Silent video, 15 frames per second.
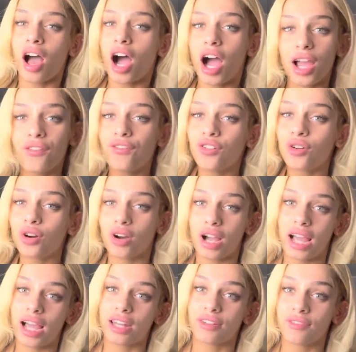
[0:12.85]
i forgot i
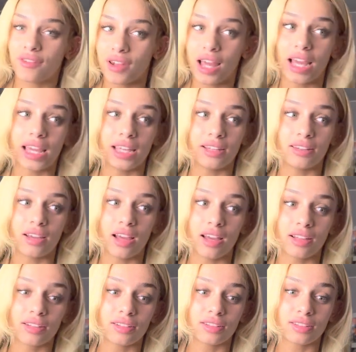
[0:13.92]
had a flight
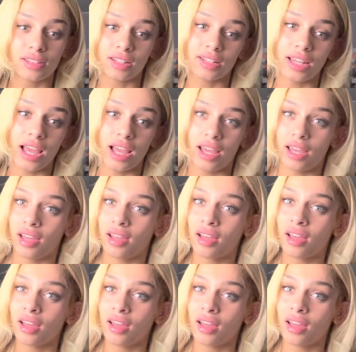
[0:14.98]
today